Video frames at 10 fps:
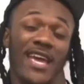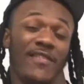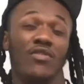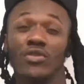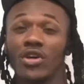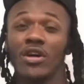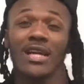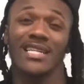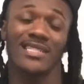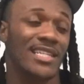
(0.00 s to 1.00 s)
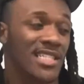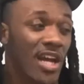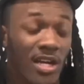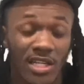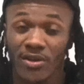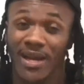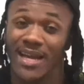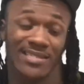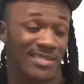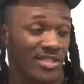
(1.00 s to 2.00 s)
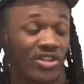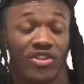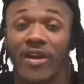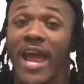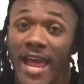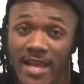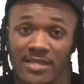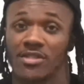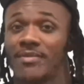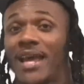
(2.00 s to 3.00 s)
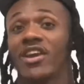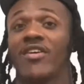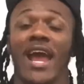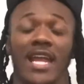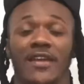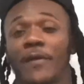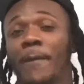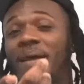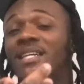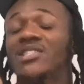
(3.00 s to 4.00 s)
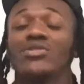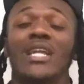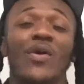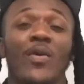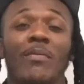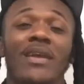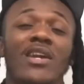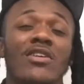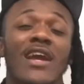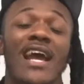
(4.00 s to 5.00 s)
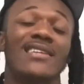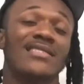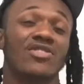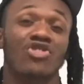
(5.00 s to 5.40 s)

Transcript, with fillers: if you doing that shit, Shawty, your ass is grass. I'm like, granny, if a bitch do that with me, her ass is